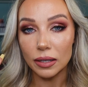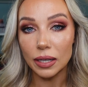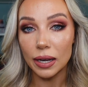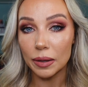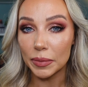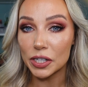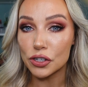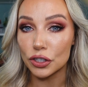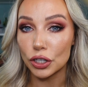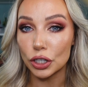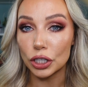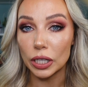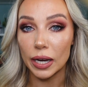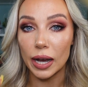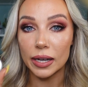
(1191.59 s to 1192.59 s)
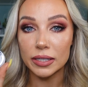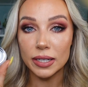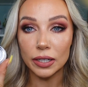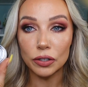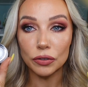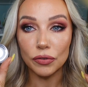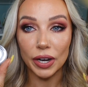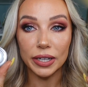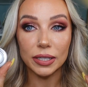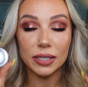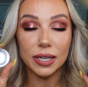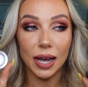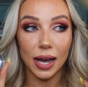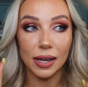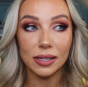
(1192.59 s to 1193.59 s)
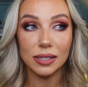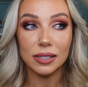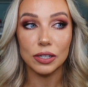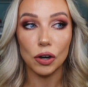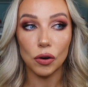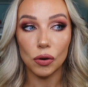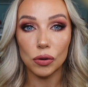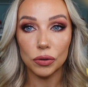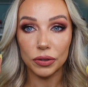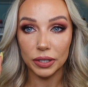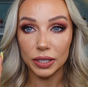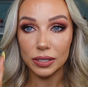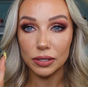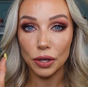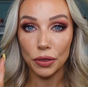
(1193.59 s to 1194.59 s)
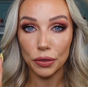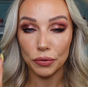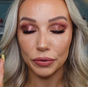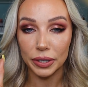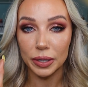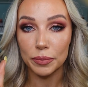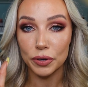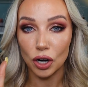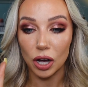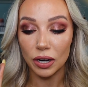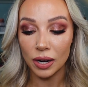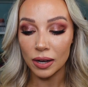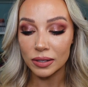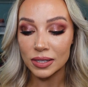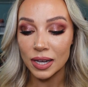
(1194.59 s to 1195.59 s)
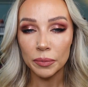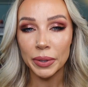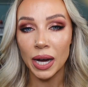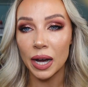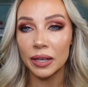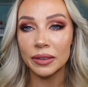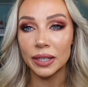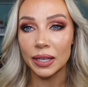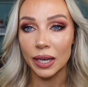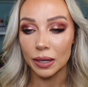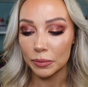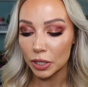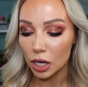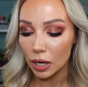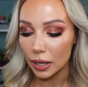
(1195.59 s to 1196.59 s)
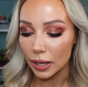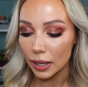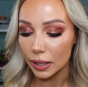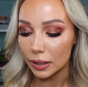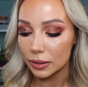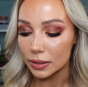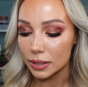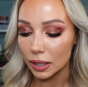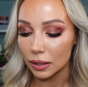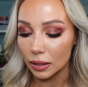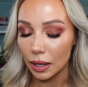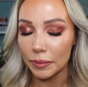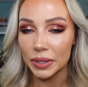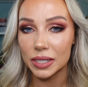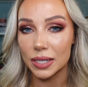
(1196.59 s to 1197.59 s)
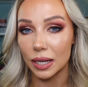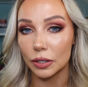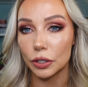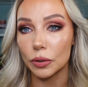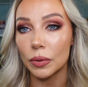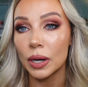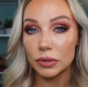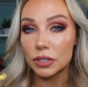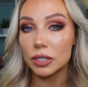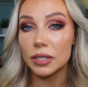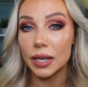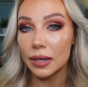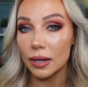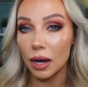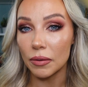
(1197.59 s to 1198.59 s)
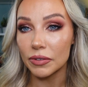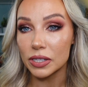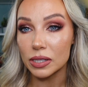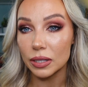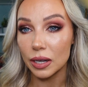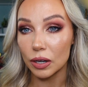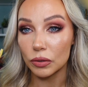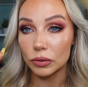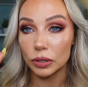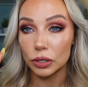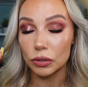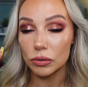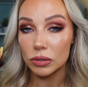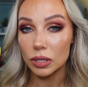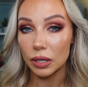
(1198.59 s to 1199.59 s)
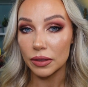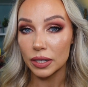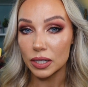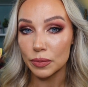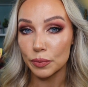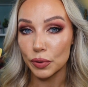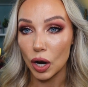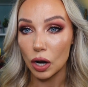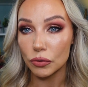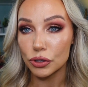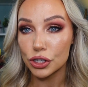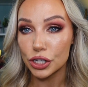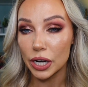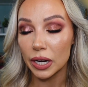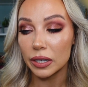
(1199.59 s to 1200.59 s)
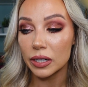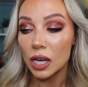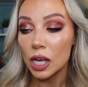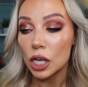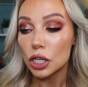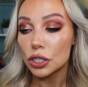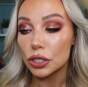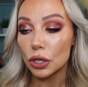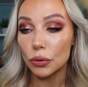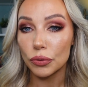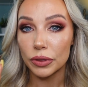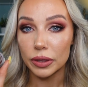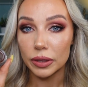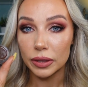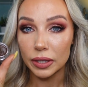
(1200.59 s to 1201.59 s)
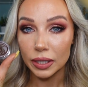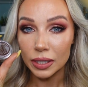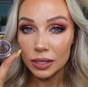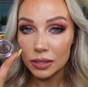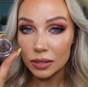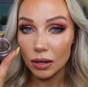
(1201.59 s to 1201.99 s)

Like I mentioned earlier, I did already test all these 3 products behind the camera, and let me tell you, today obviously I only used this brown shade, so these